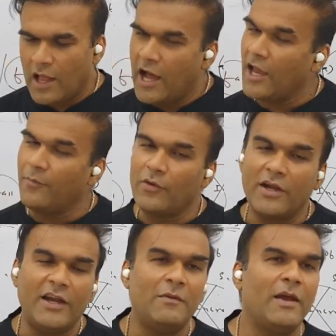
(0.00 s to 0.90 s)
I
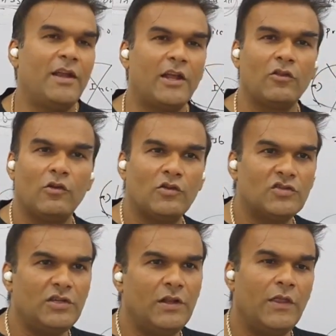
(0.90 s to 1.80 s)
upgraded my
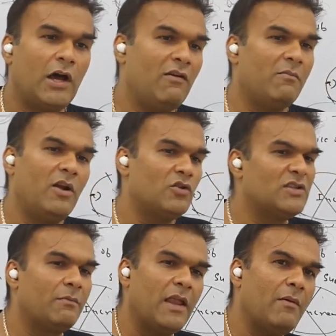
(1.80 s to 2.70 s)
technology. Now I am able to
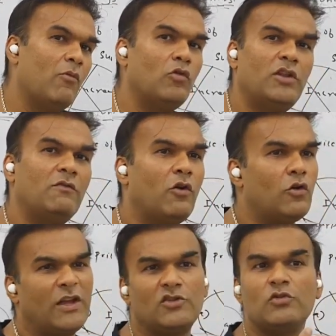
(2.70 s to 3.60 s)
supply more than
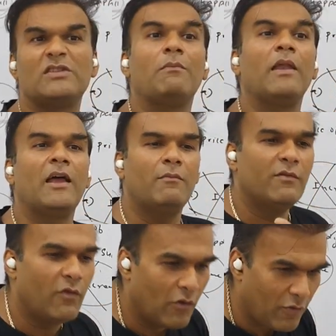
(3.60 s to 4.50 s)
what I used to supply
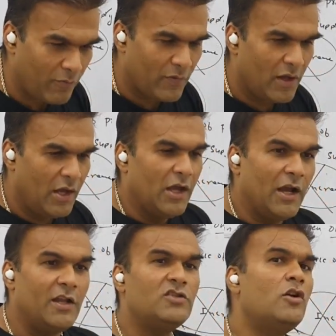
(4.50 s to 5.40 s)
before.
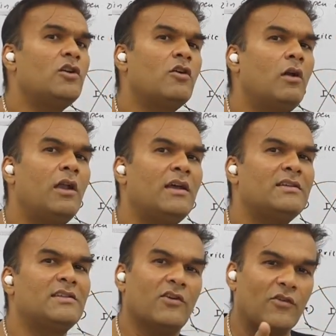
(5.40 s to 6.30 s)
It is not called
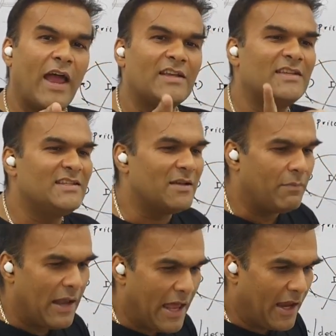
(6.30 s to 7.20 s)
as rise in
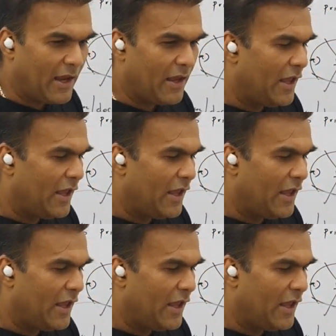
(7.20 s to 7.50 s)
supply.